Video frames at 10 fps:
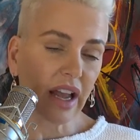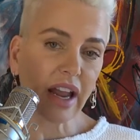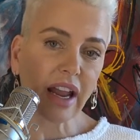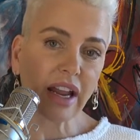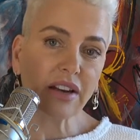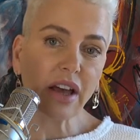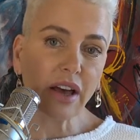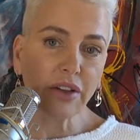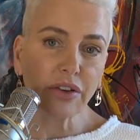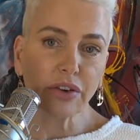and
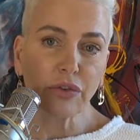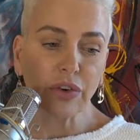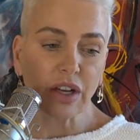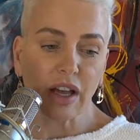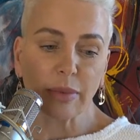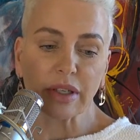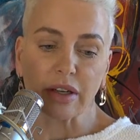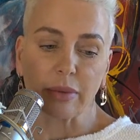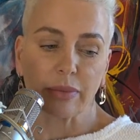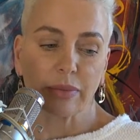other
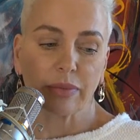phenomena.